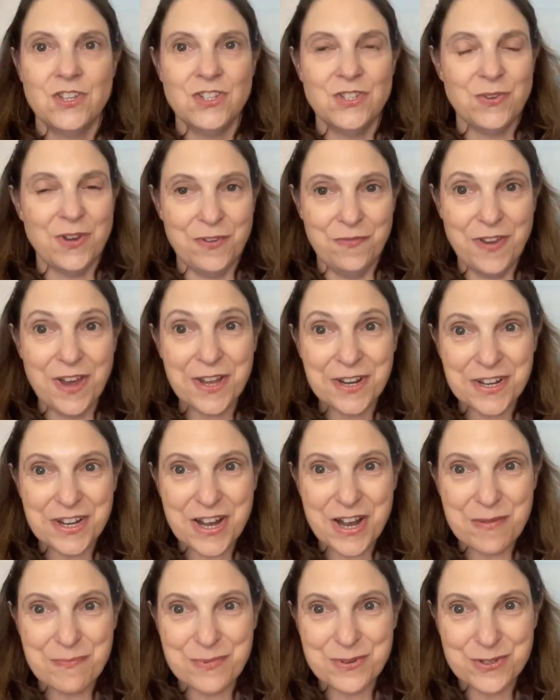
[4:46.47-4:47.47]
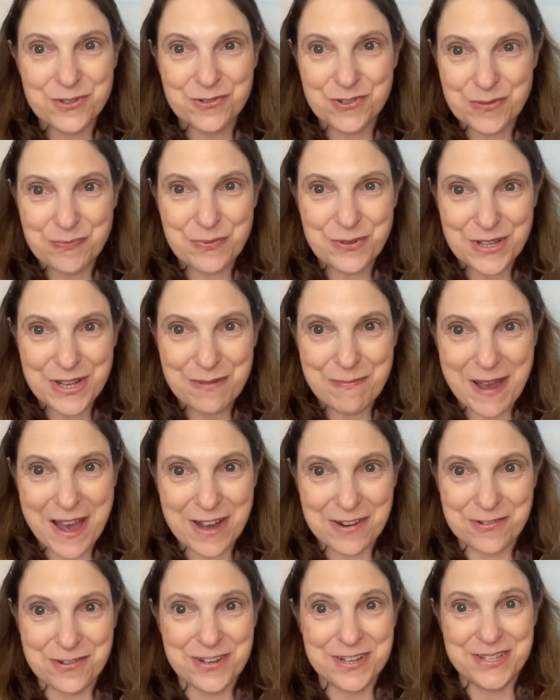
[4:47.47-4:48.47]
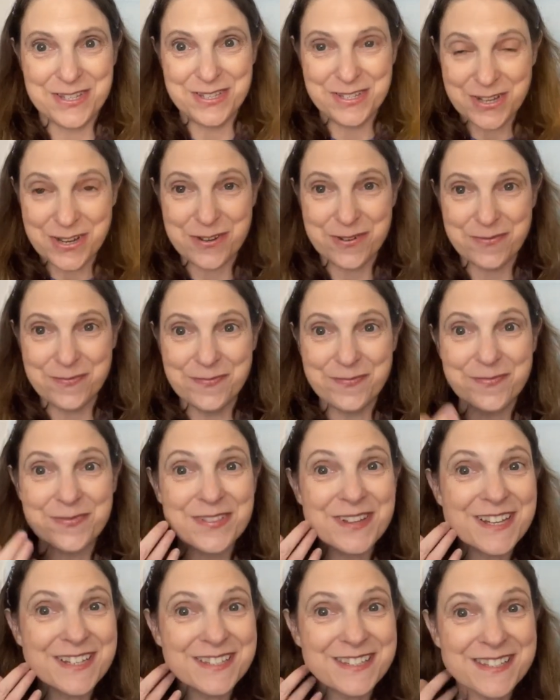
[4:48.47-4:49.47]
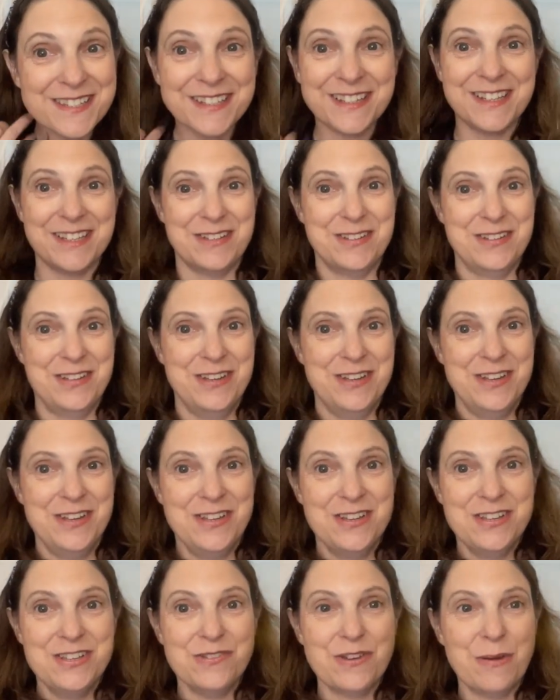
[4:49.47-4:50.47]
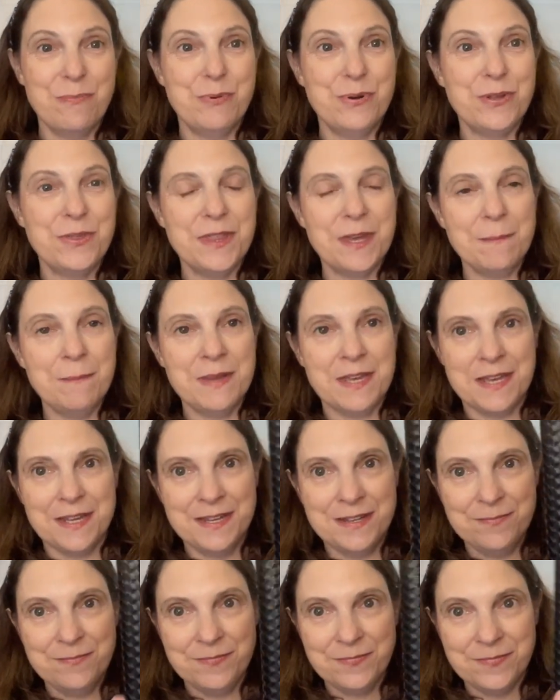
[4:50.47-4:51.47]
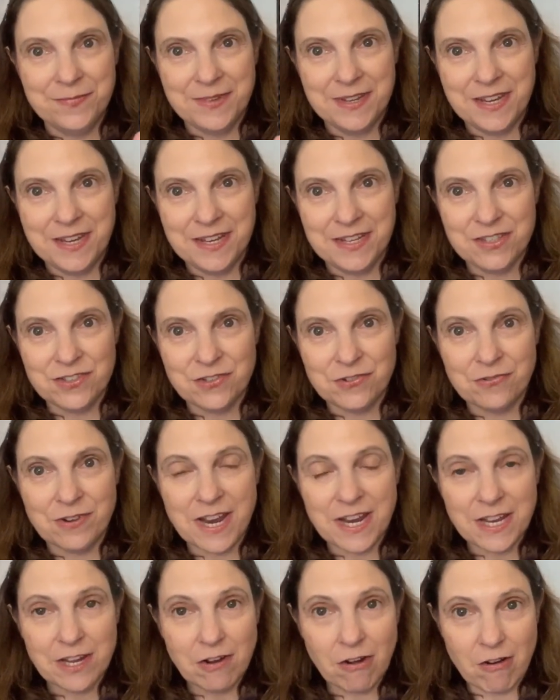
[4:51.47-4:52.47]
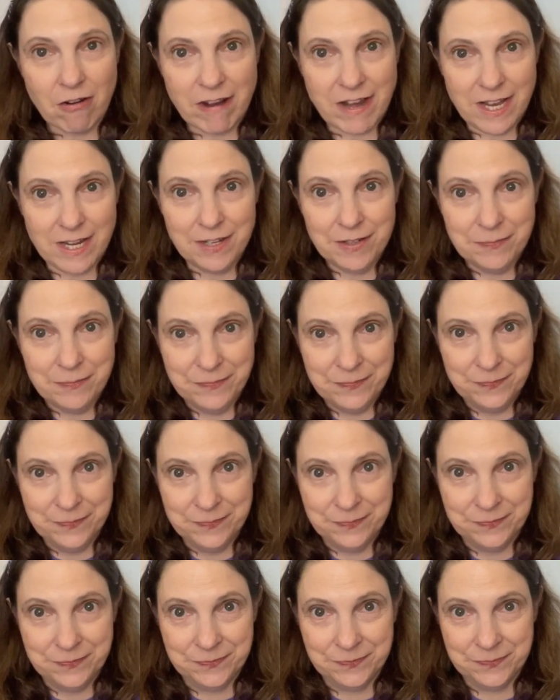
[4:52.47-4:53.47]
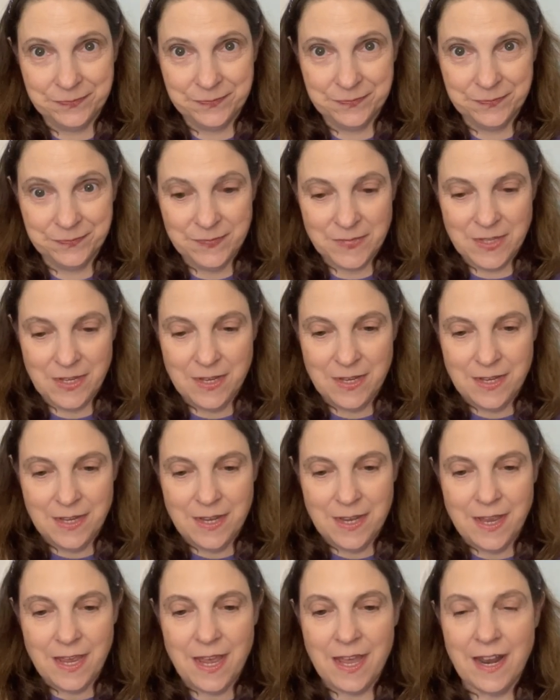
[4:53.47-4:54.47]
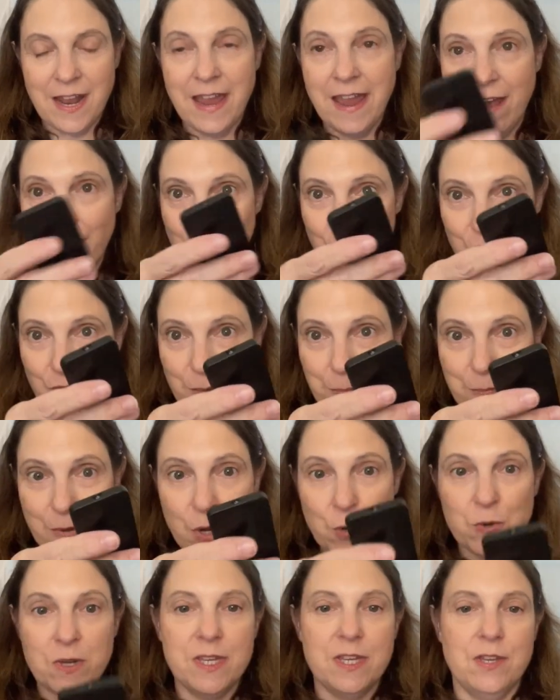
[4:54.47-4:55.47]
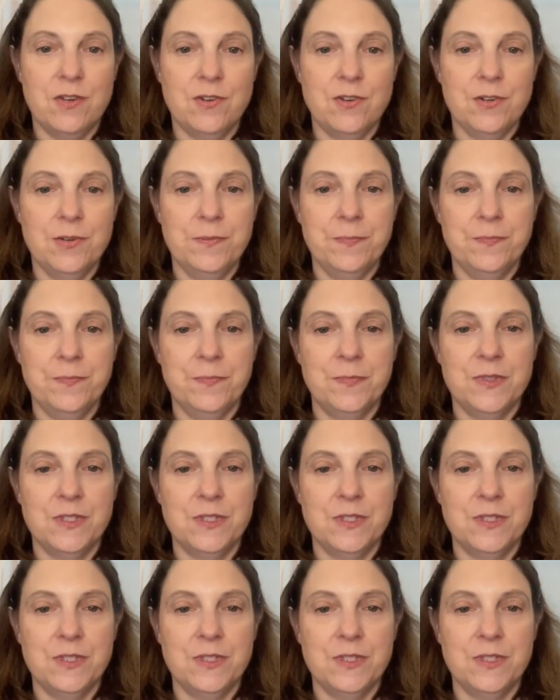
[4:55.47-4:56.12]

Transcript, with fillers: So I found a couple AAA batteries. So let's see. So I put them in and it's already on and I have the remote here.